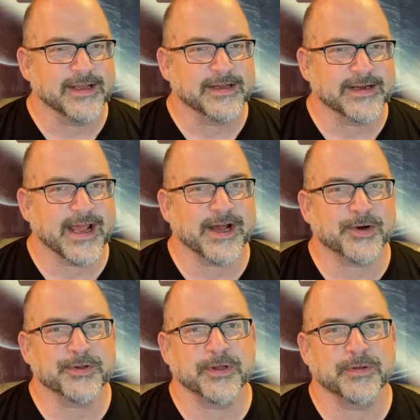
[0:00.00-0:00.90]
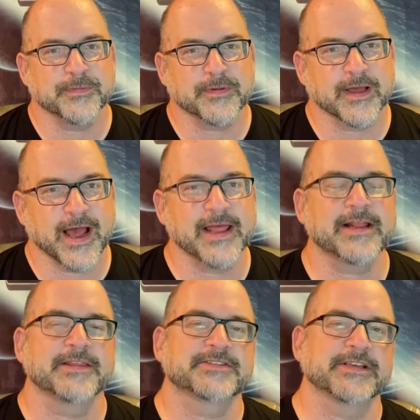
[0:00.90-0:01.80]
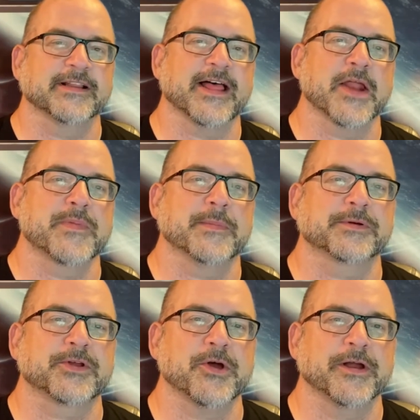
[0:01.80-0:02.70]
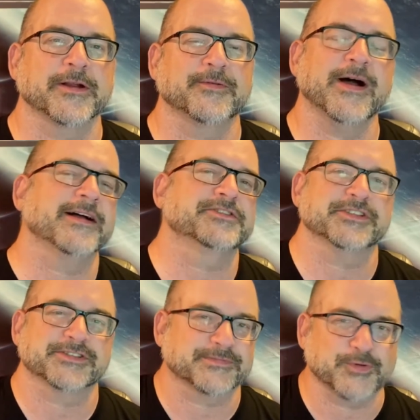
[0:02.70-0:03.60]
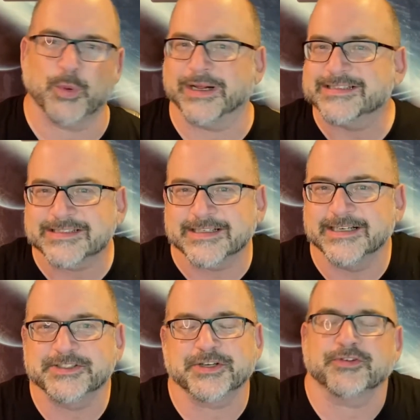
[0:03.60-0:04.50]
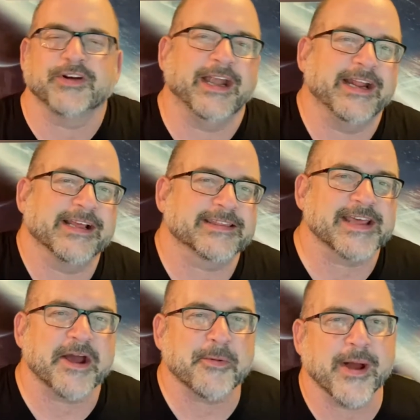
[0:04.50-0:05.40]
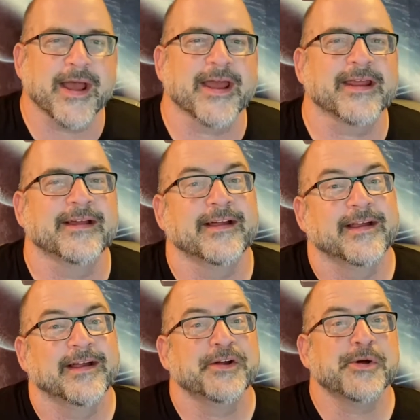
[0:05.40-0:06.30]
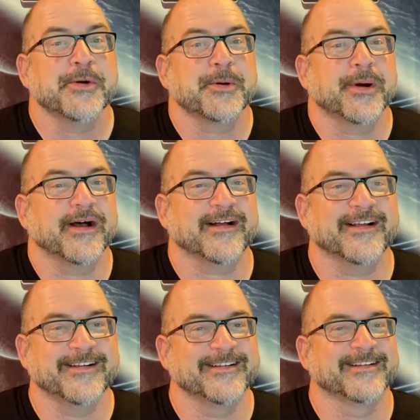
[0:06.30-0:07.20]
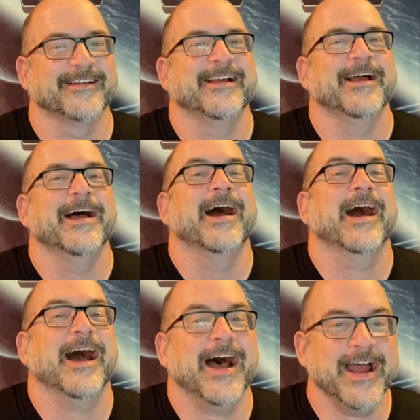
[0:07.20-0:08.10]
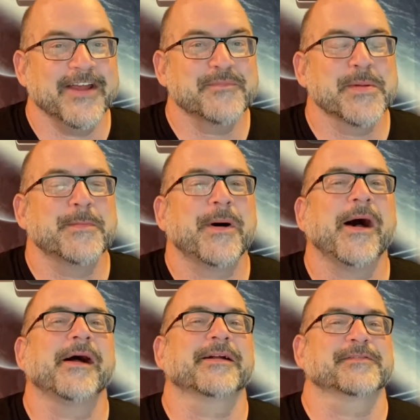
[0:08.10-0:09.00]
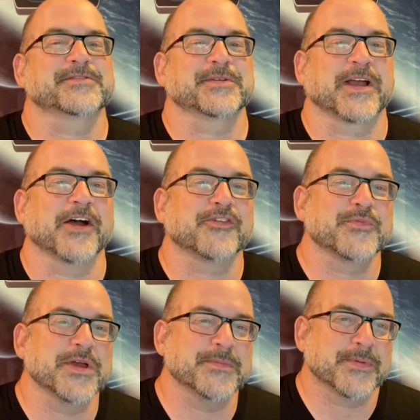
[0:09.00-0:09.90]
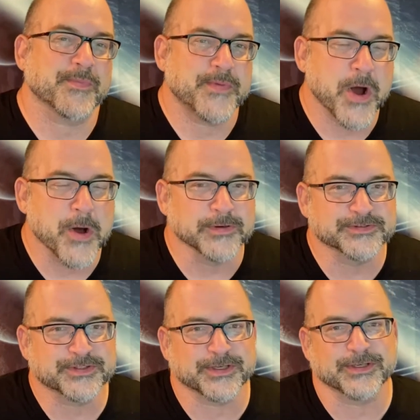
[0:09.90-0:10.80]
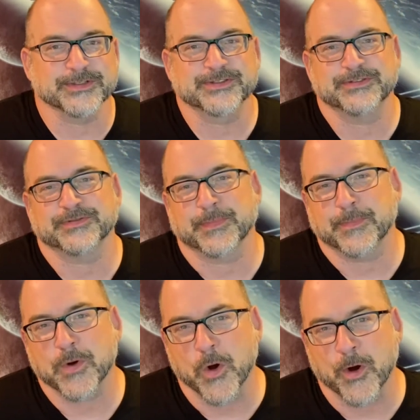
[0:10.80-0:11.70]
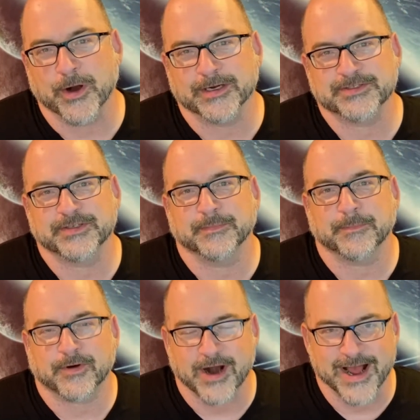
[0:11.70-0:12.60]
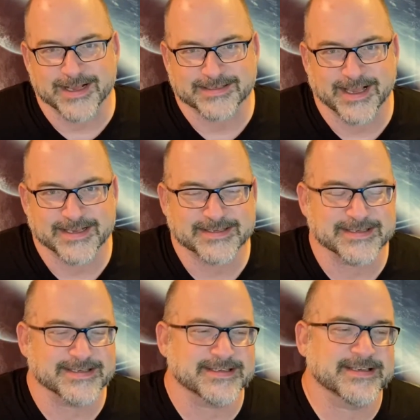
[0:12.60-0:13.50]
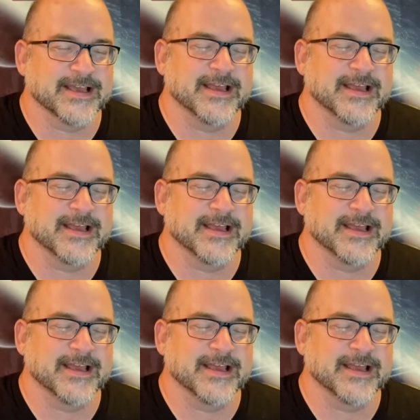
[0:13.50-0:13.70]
Now, I can see a lot of people going, wow, just coincidence, you're reading it that way. Well, I have been part of some government proposals and reports and processes,